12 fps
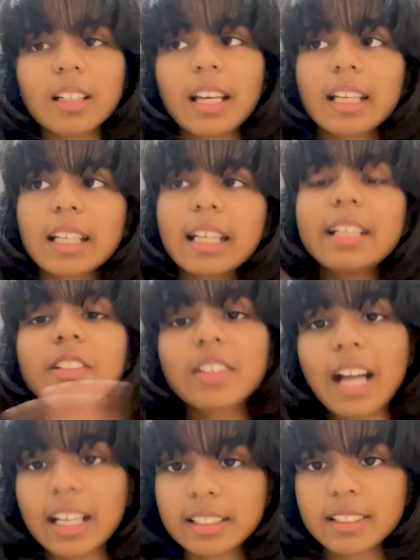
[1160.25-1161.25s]
like
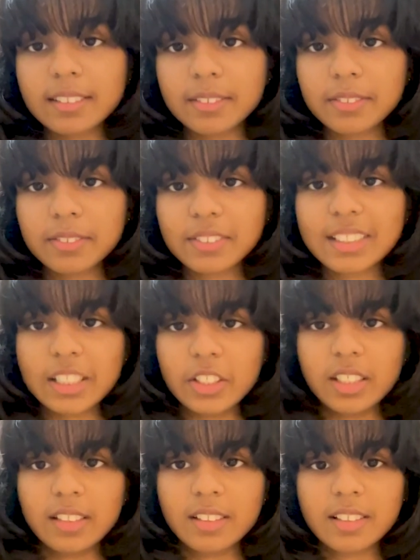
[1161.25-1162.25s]
interactive
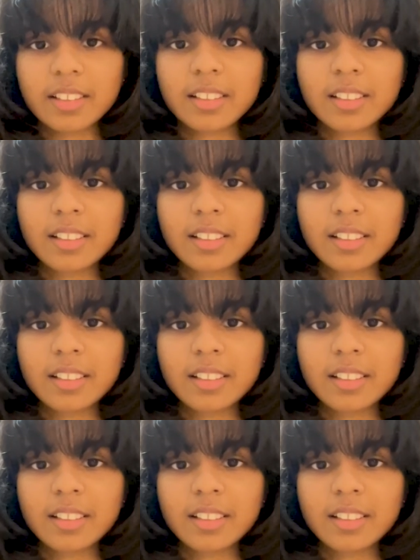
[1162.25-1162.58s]
sessions.